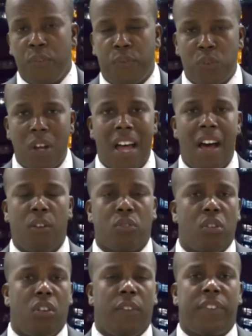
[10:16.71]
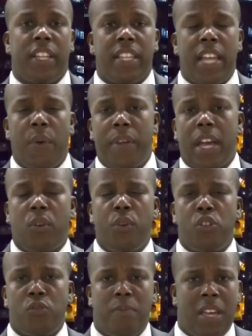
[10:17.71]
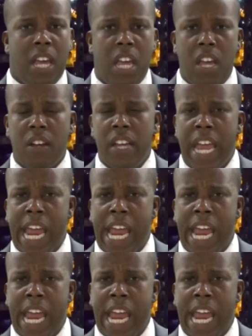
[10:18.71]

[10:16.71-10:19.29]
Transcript: throughout of the day, we are going to be here,